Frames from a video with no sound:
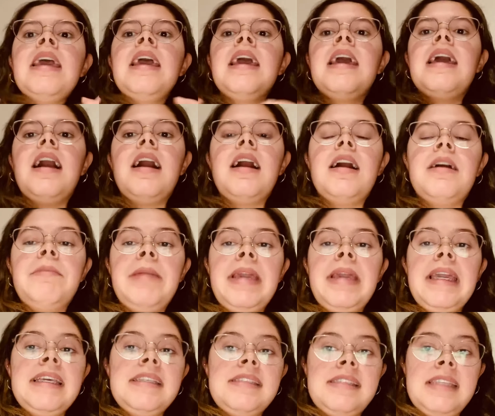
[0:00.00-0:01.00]

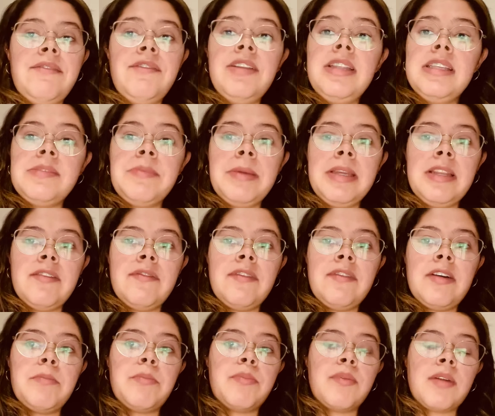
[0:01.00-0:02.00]
His David is made of
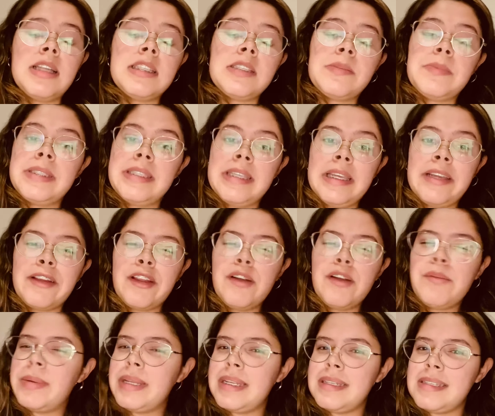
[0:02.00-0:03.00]
a bronze material,
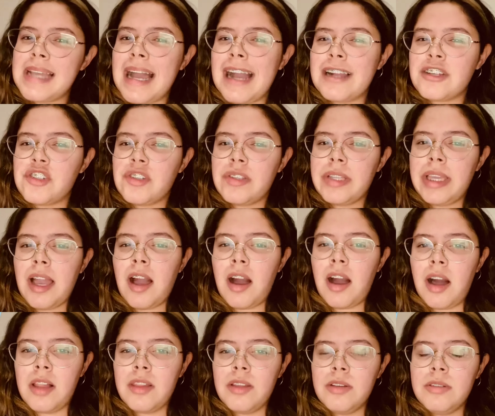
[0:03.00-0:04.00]
but is actually hollow,